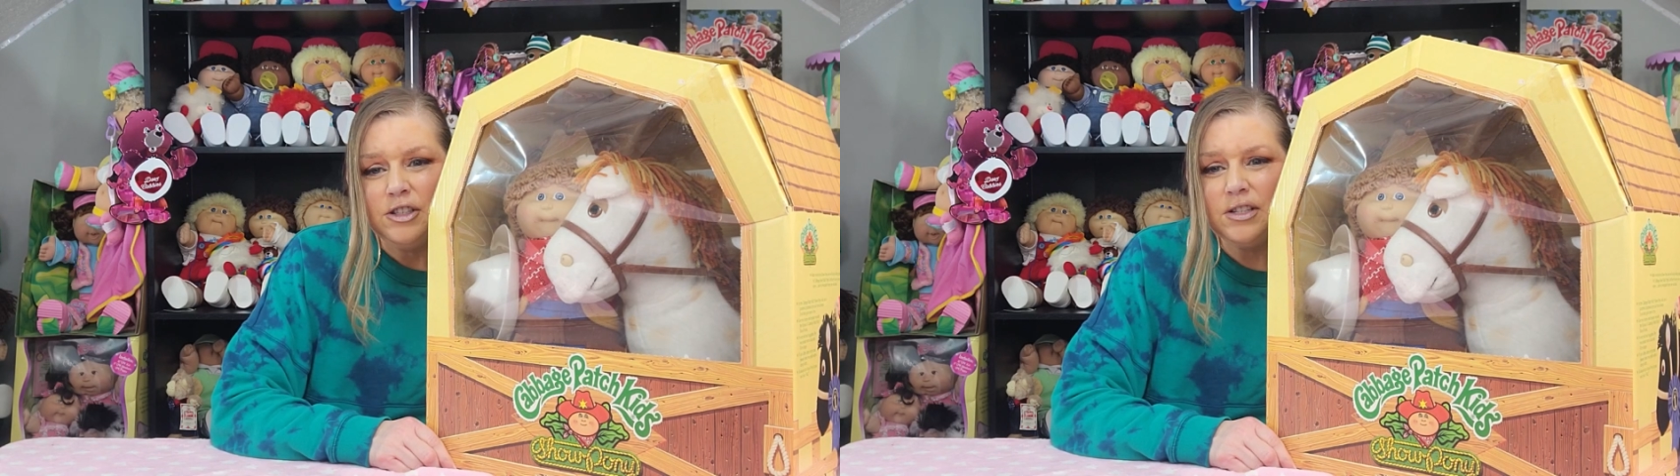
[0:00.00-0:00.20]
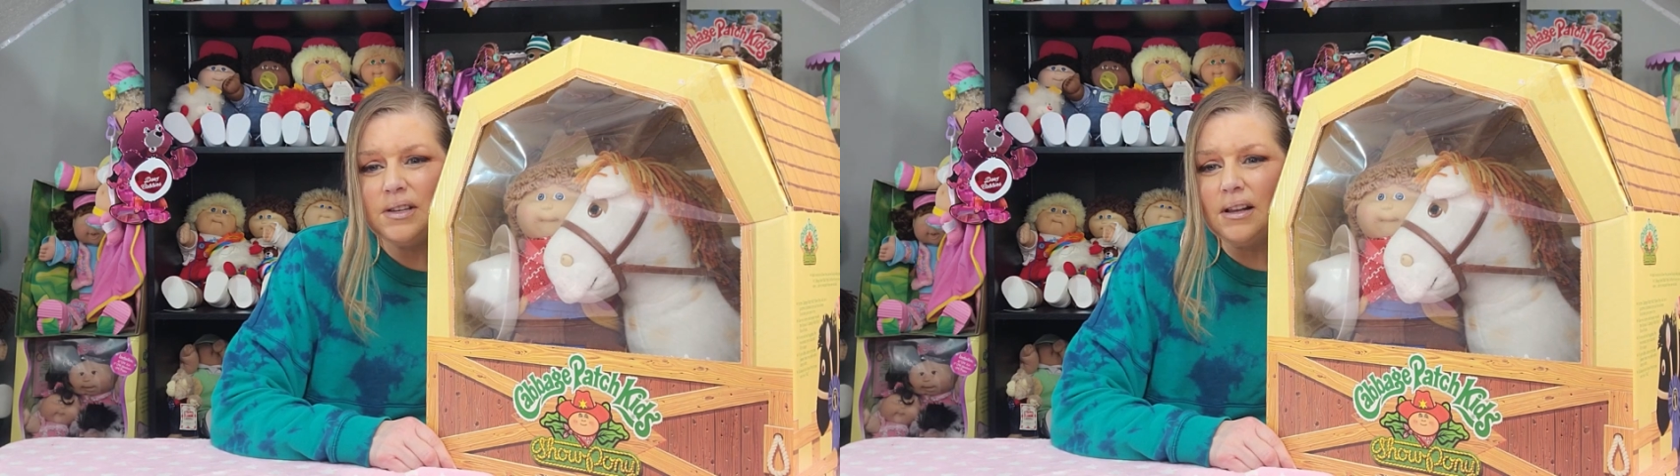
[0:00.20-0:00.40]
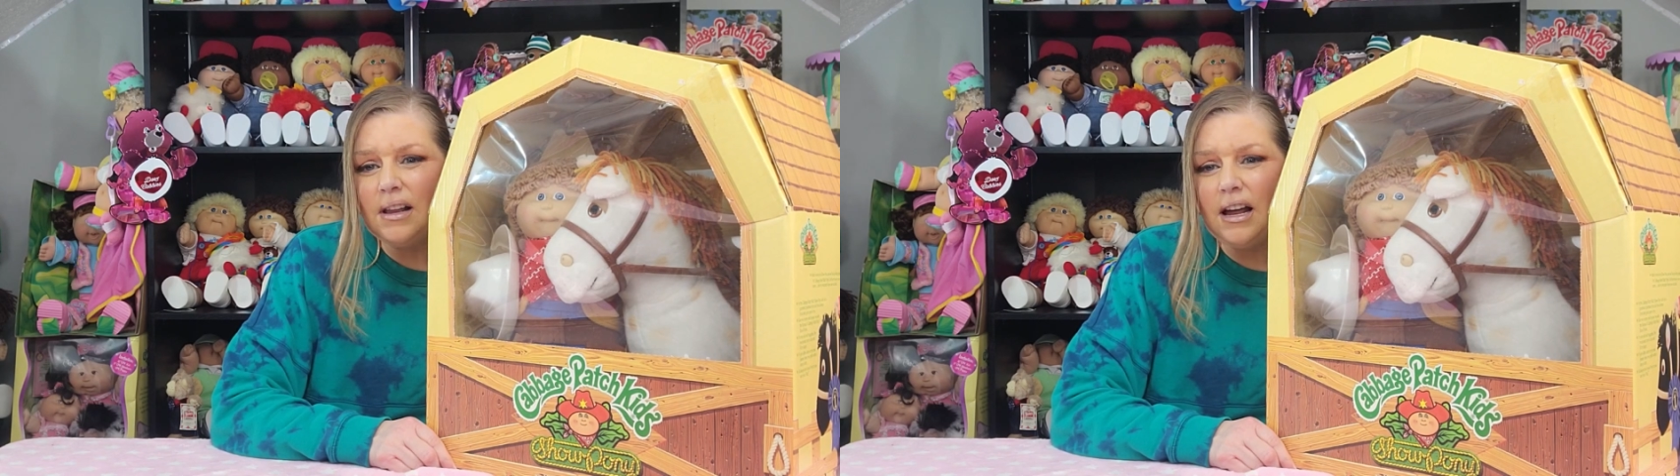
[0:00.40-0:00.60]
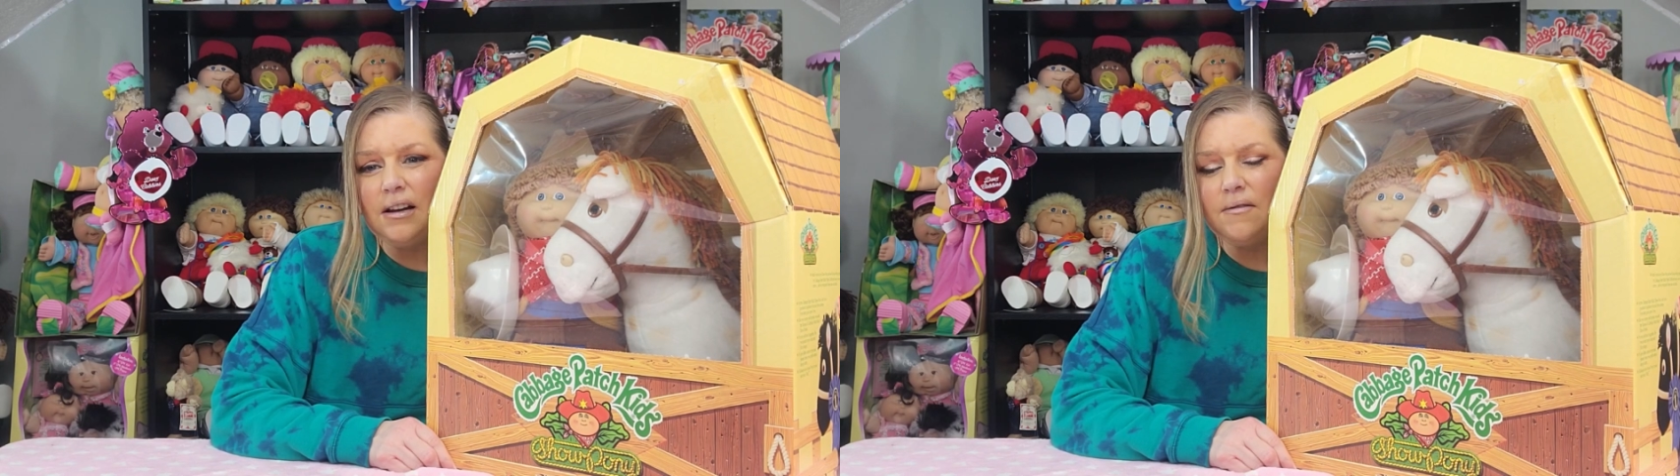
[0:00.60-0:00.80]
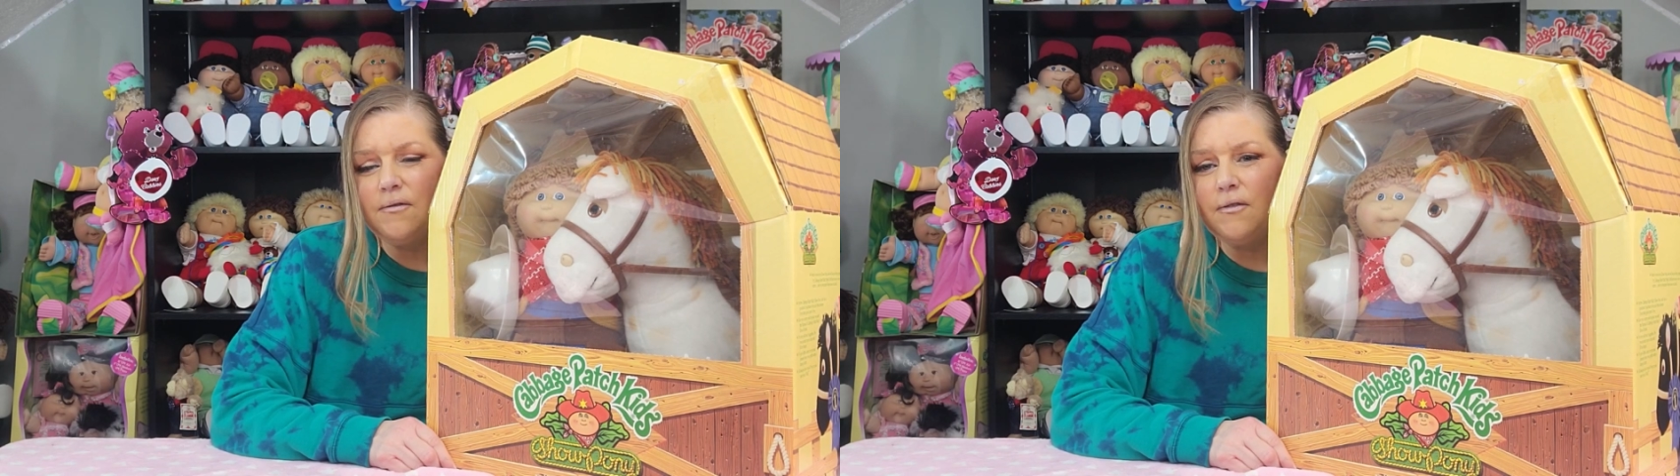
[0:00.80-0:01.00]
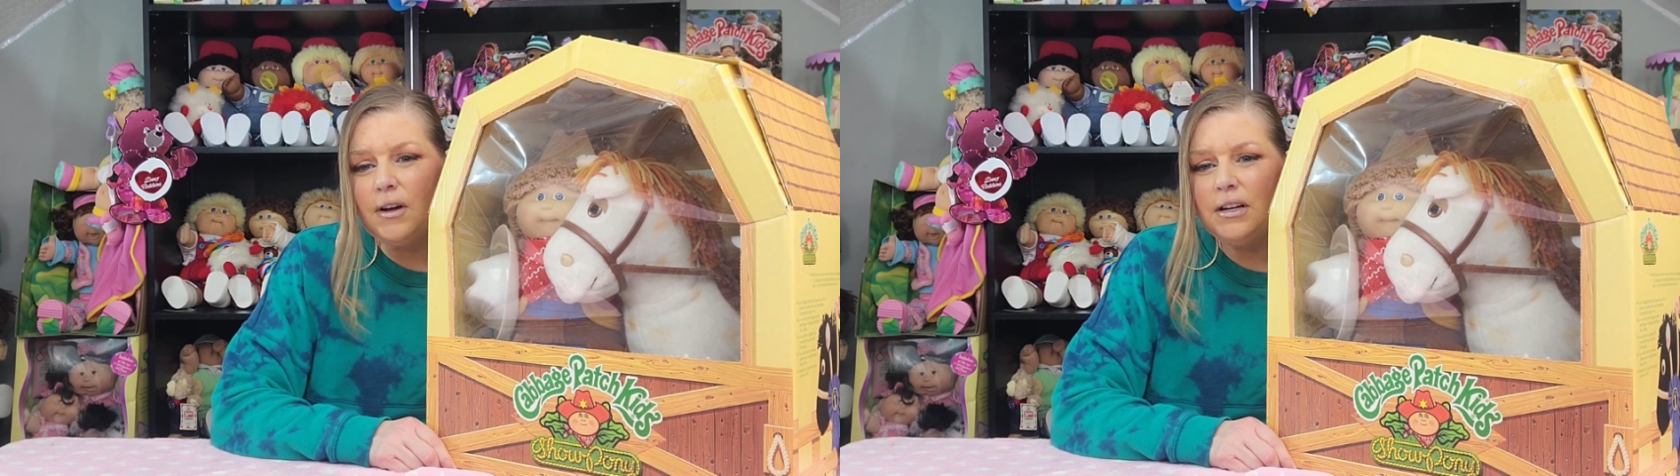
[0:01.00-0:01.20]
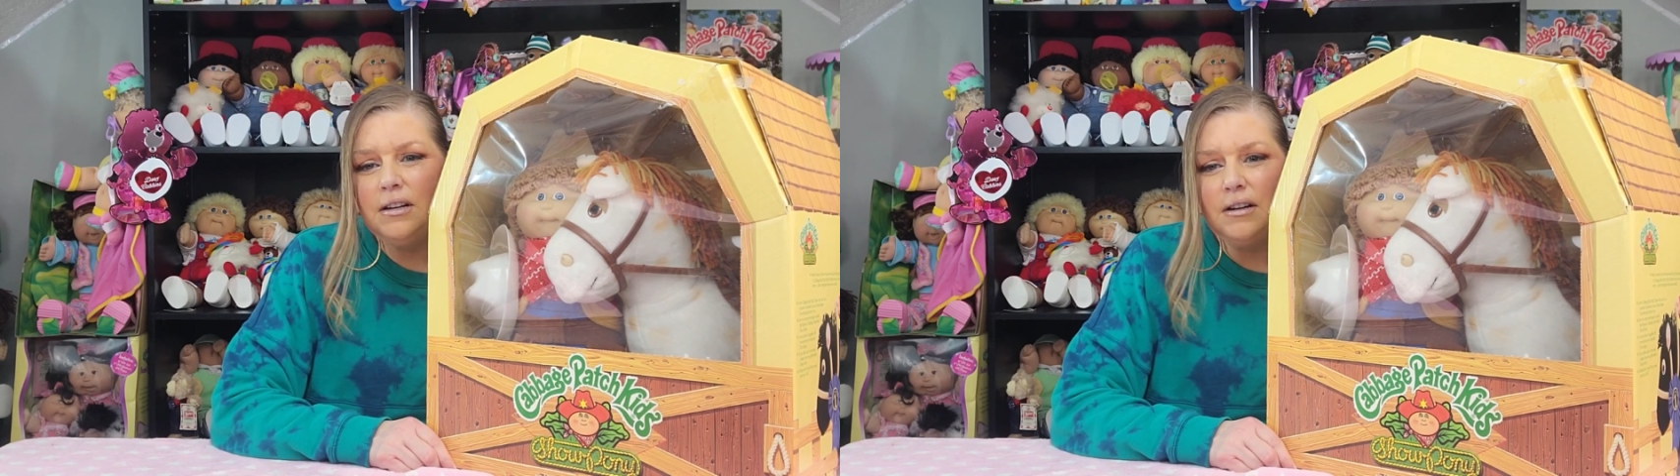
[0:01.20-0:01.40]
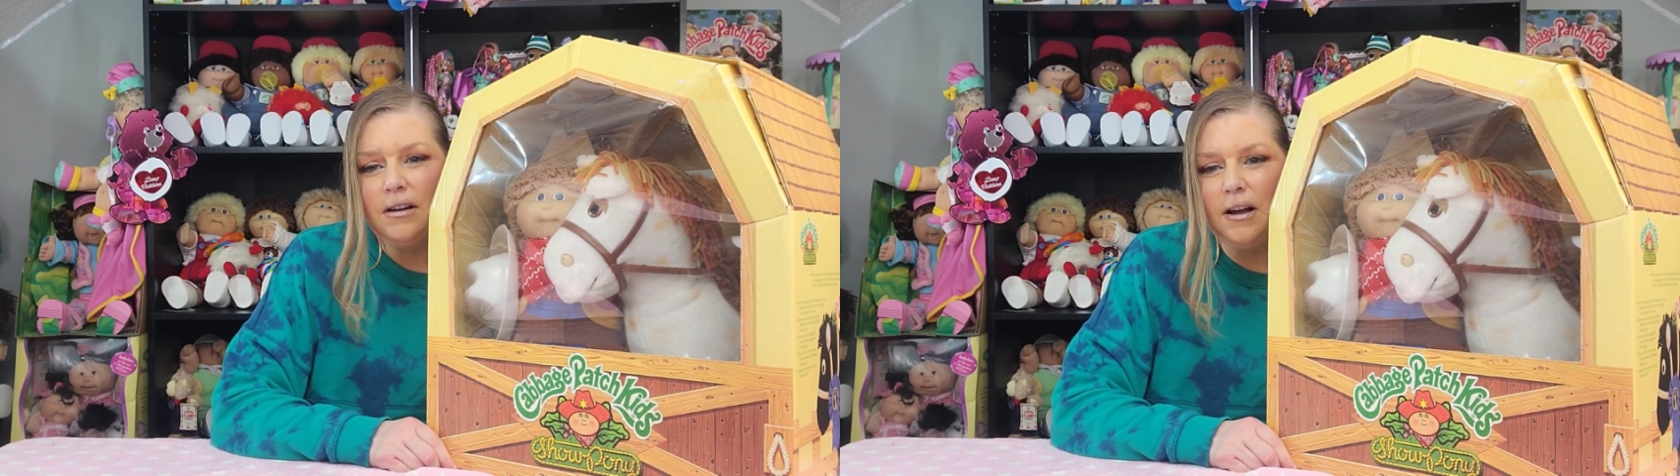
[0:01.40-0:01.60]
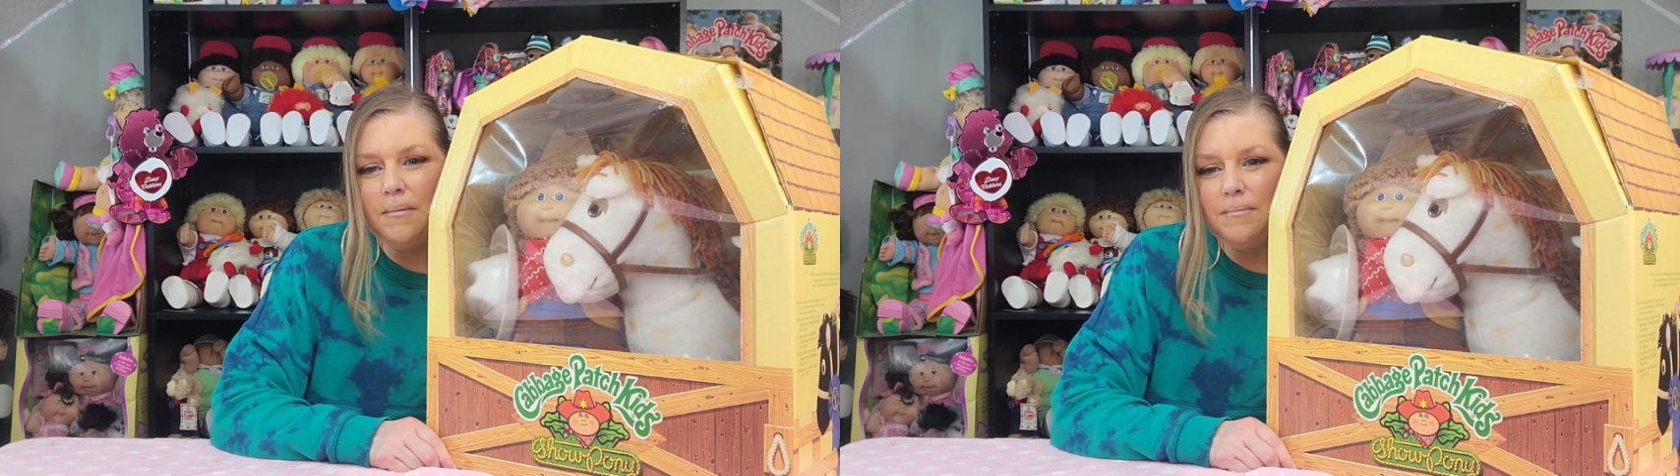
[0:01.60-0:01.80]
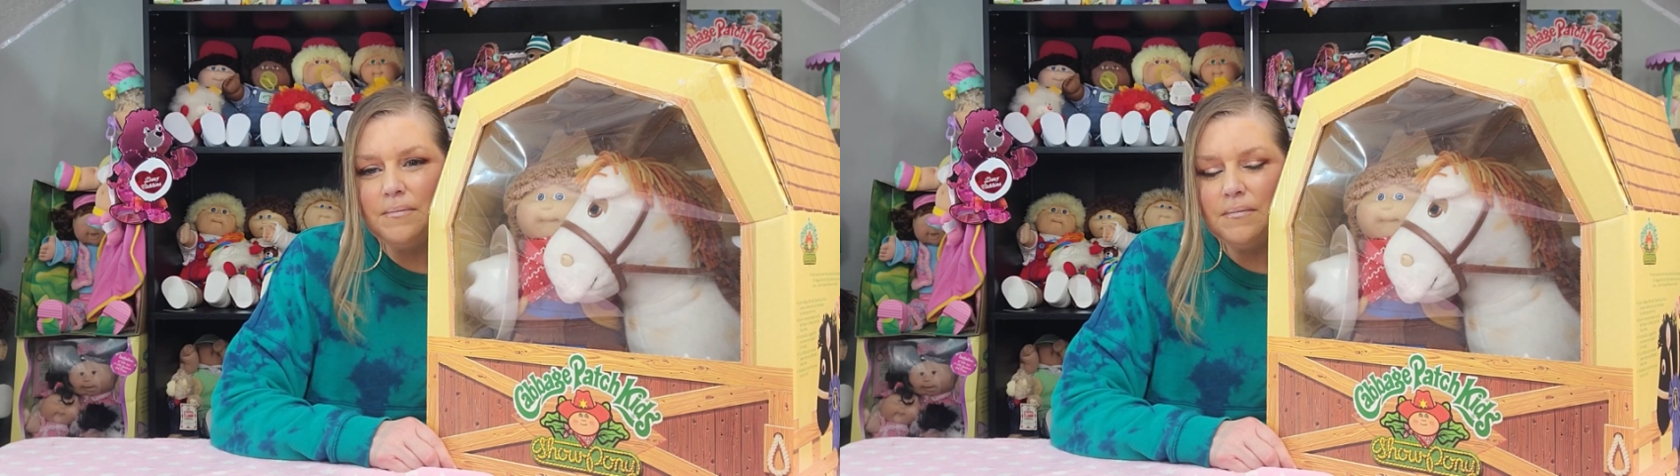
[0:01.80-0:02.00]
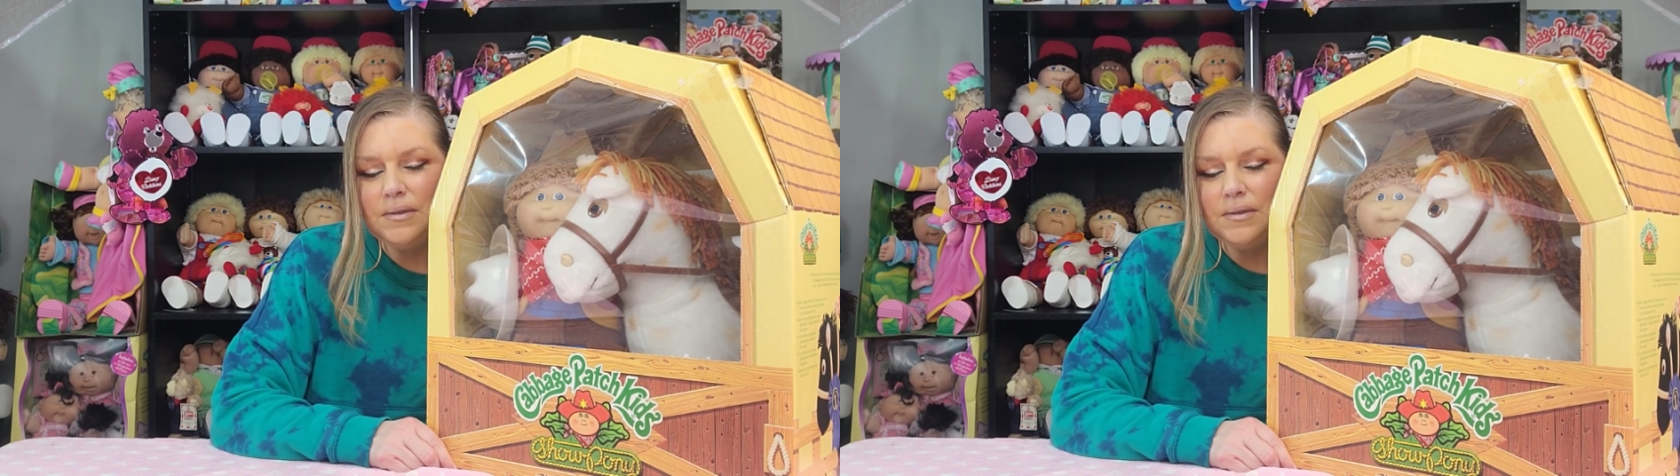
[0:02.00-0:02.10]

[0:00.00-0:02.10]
just a lot of fun, um,